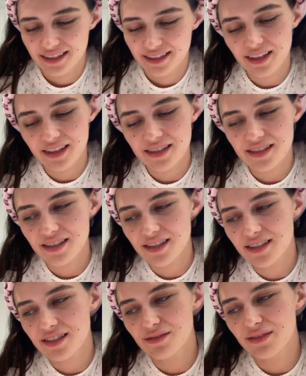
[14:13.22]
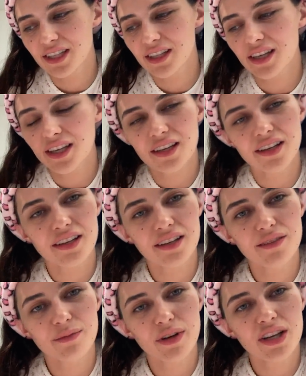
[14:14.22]
This is really good
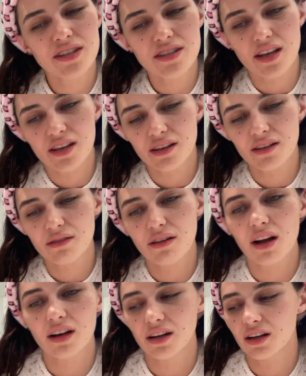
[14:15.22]
micellar water.